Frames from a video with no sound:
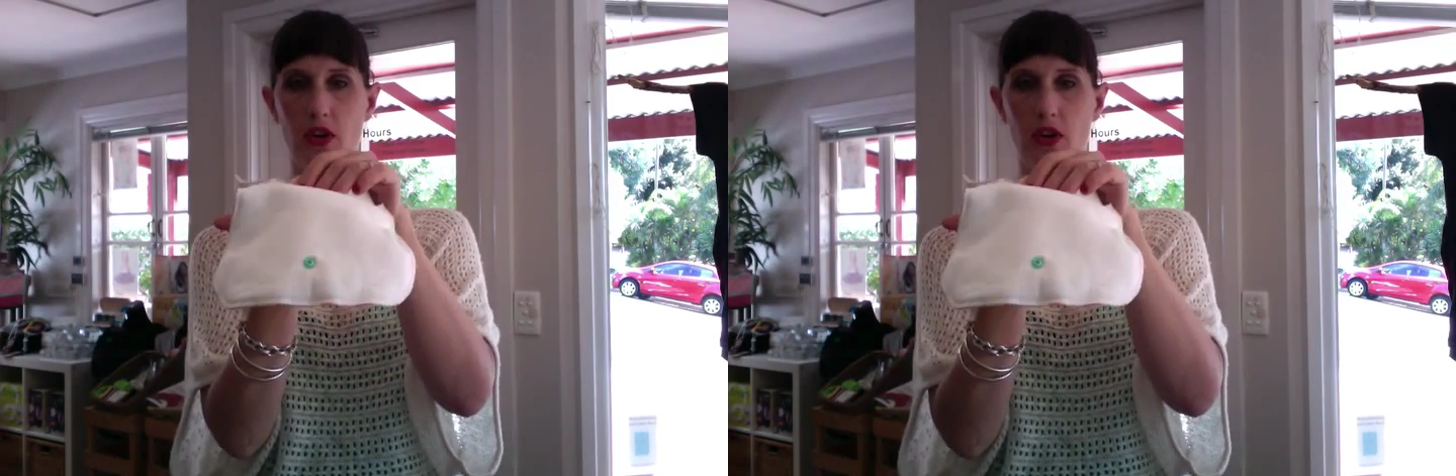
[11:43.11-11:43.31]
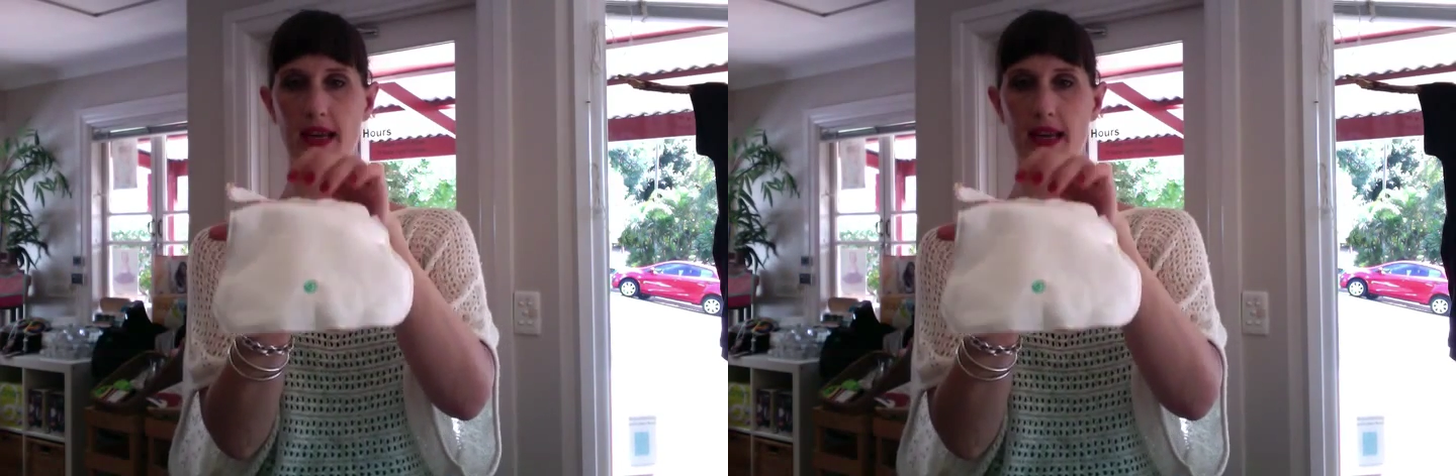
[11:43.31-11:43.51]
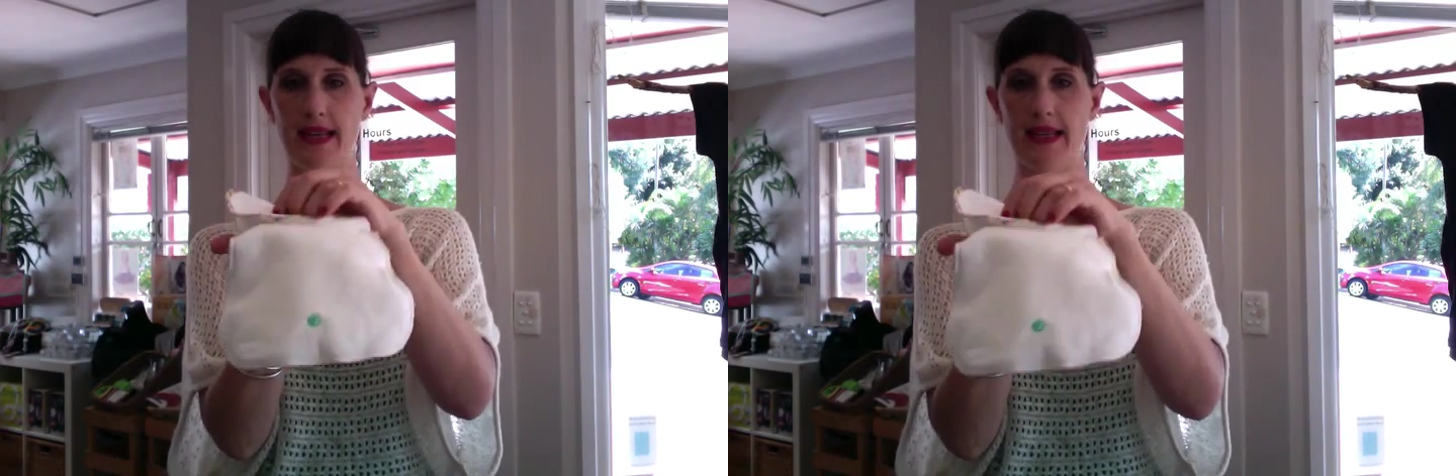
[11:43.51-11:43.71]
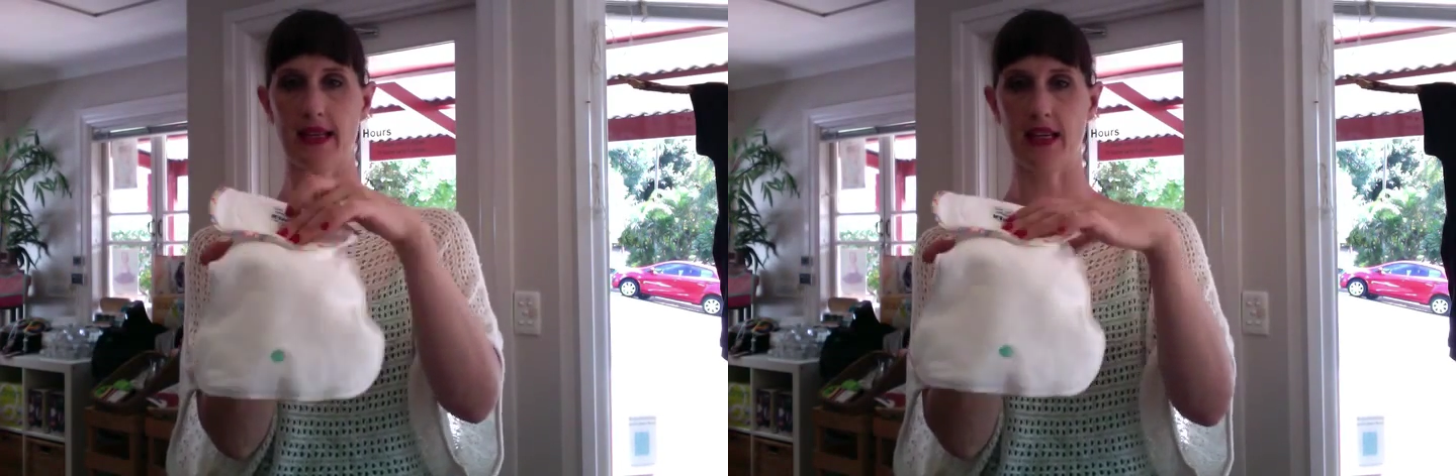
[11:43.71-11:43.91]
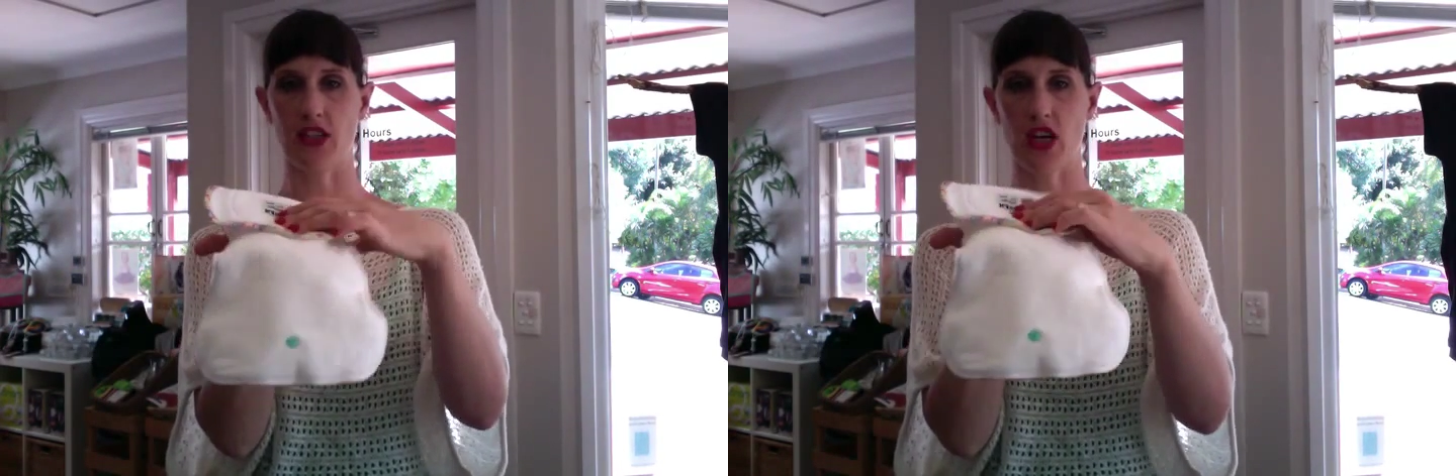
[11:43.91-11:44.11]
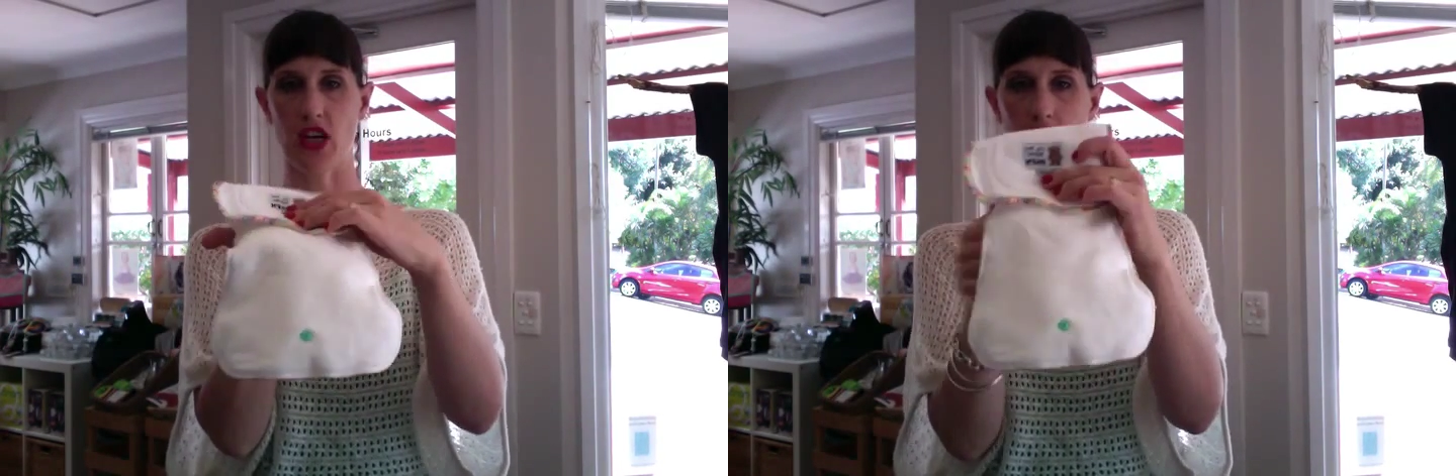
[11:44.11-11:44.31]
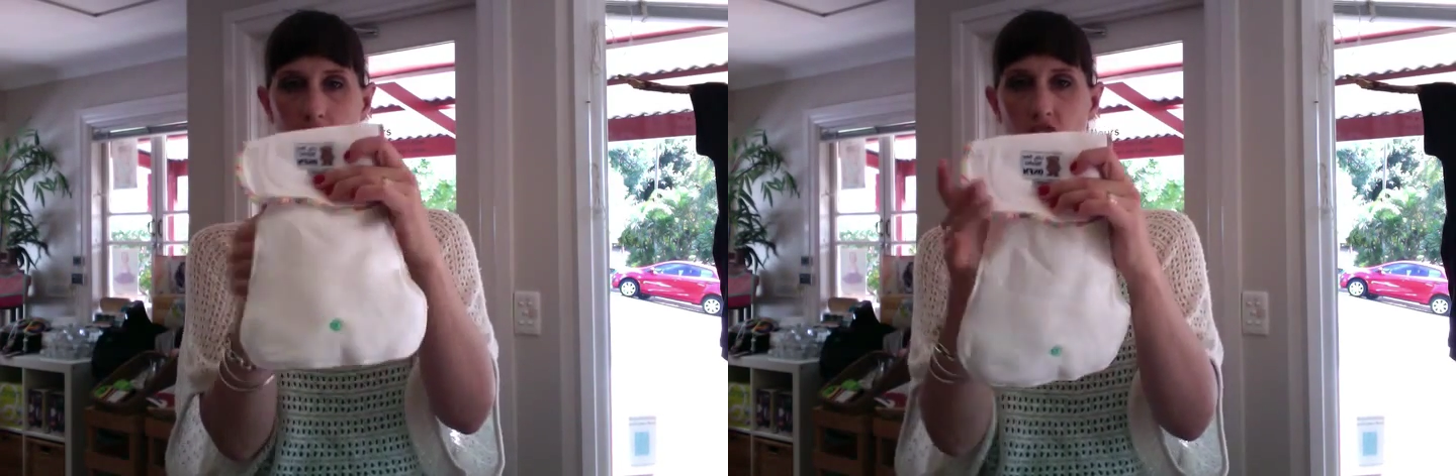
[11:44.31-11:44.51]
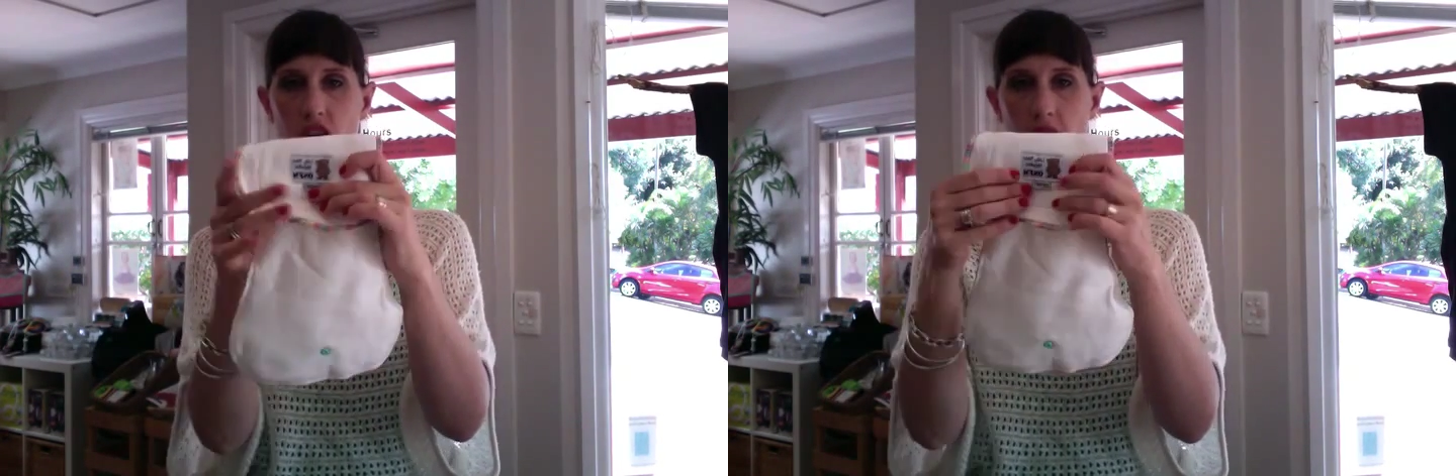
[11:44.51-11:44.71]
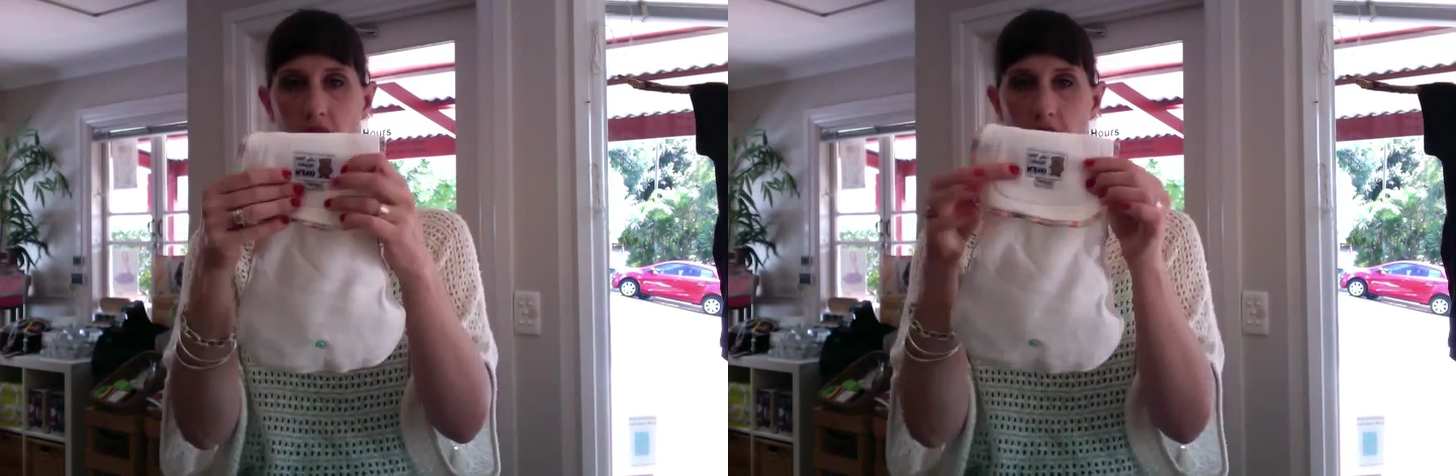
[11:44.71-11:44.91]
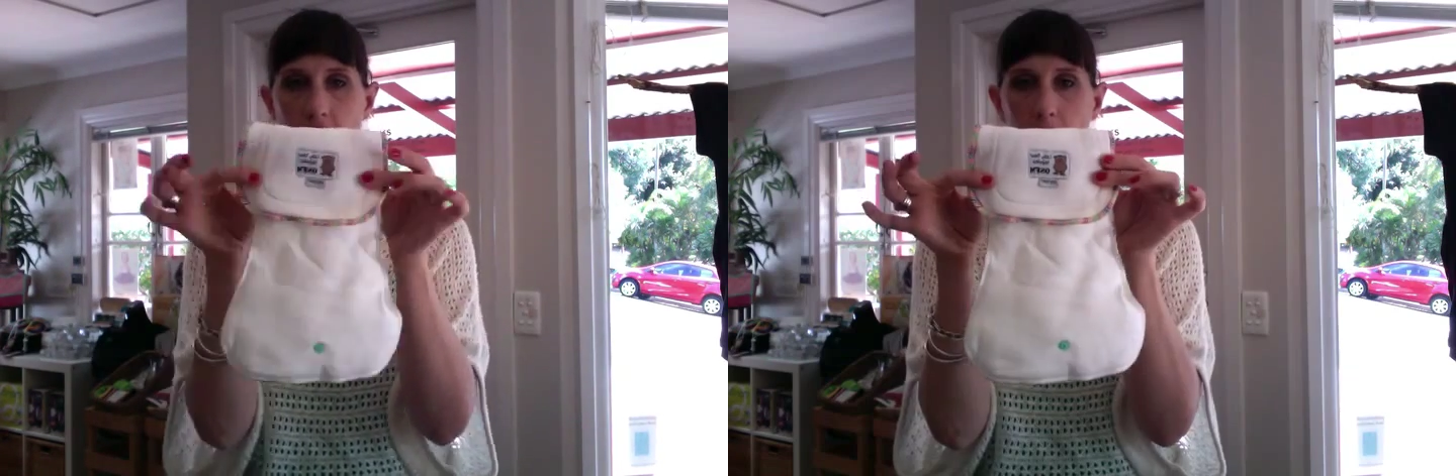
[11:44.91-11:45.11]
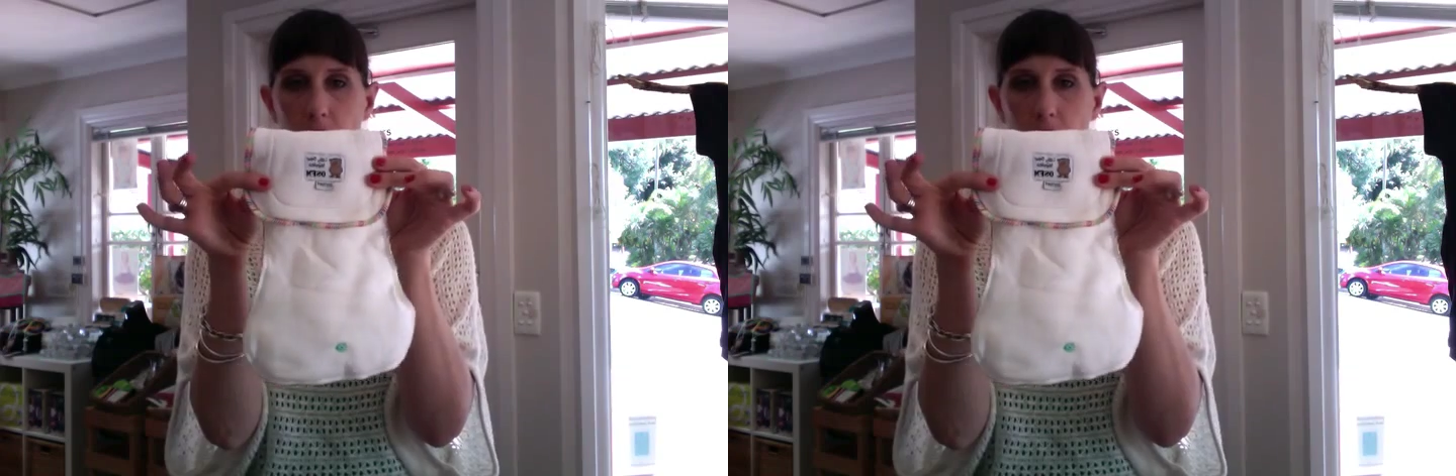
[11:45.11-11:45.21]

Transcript: you can easily change how